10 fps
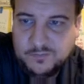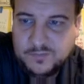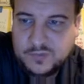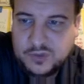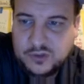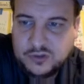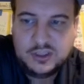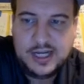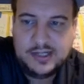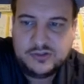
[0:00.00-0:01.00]
Google
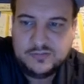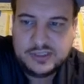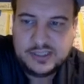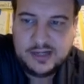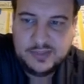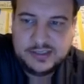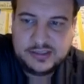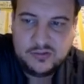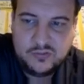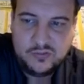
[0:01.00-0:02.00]
Classroom assignment.
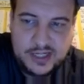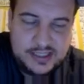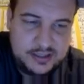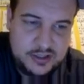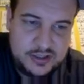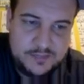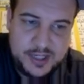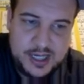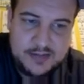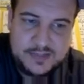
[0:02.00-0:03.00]
So right down here at the
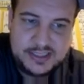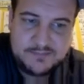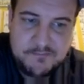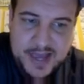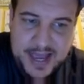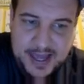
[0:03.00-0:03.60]
bottom is math.